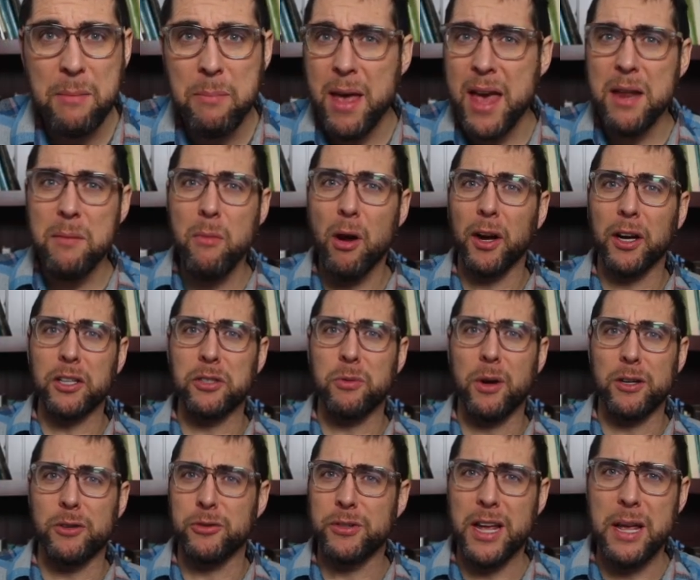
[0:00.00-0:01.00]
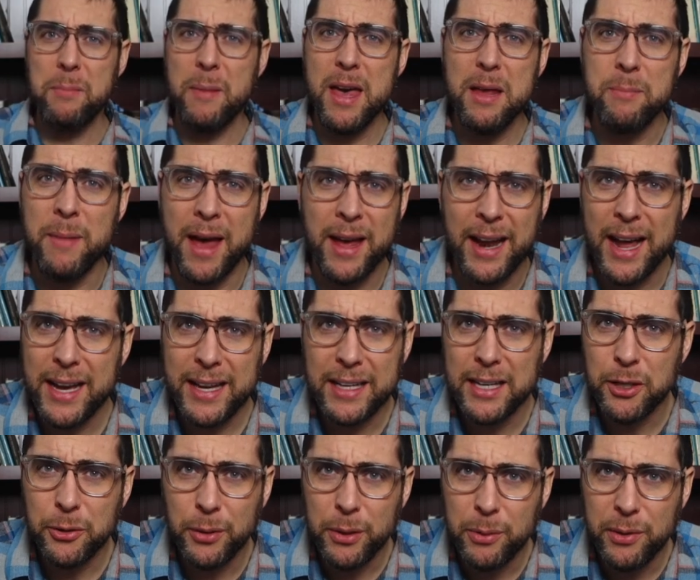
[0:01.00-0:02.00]
Amen, Marcus Rogers. Amen, man. I
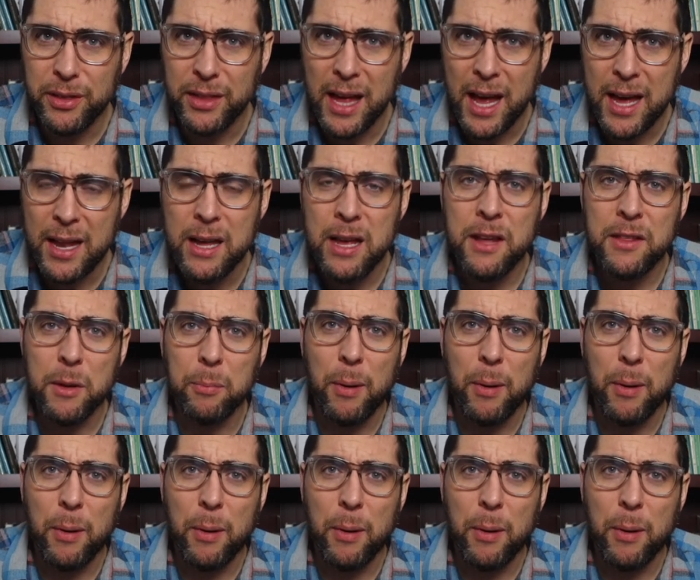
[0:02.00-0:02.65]
can agree with that.